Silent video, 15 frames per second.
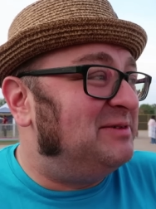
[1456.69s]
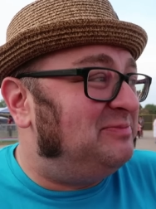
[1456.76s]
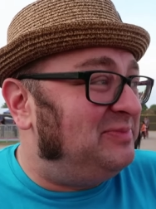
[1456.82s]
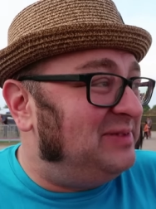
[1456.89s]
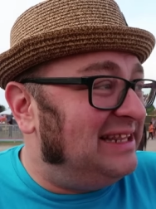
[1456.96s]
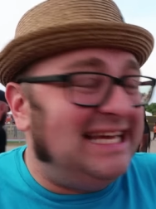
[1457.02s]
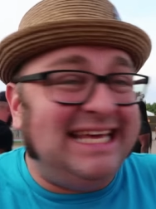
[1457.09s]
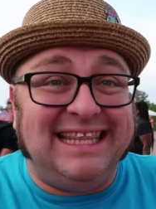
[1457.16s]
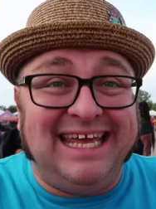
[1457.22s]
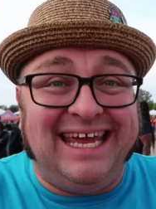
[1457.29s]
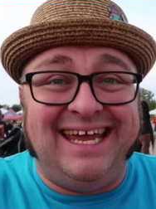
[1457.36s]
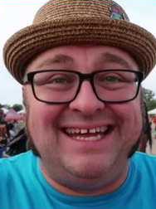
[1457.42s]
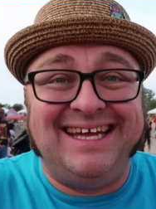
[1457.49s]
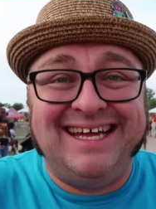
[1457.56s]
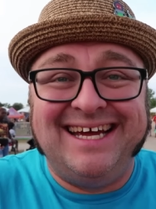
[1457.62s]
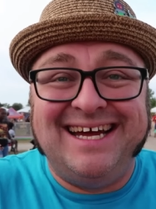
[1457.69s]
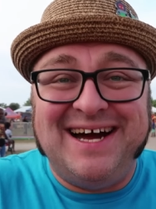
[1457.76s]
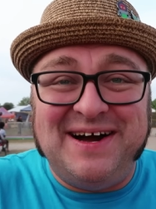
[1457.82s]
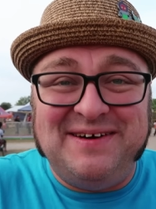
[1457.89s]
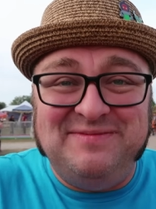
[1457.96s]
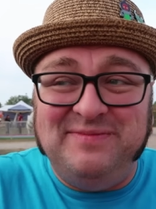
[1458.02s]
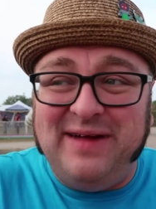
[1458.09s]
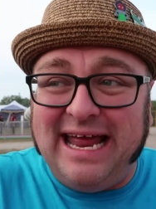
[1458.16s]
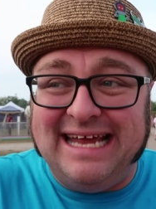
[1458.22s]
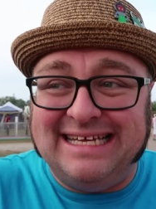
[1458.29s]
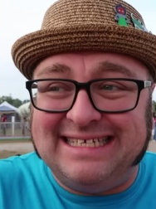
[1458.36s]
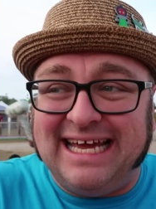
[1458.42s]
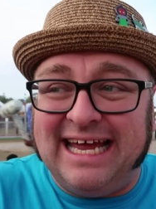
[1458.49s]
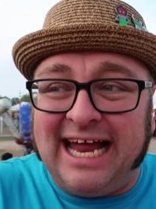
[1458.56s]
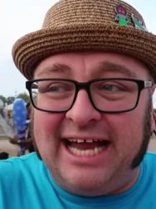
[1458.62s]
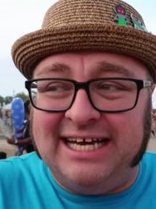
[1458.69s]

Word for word: completely amazing.